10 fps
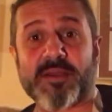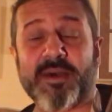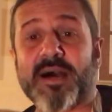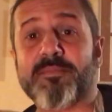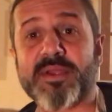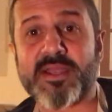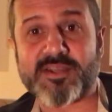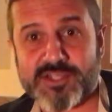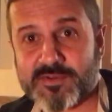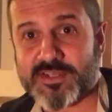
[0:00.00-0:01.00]
about being
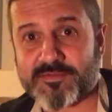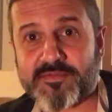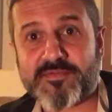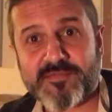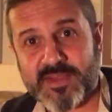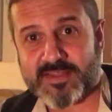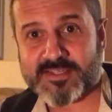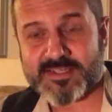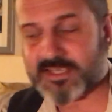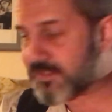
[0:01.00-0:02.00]
tuned in
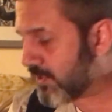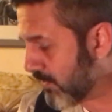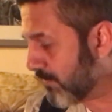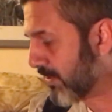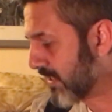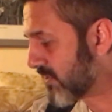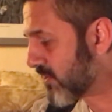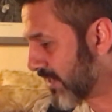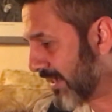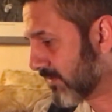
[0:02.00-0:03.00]
fifths is that you can play
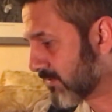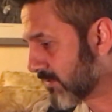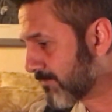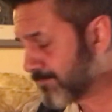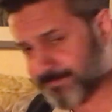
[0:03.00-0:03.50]
scales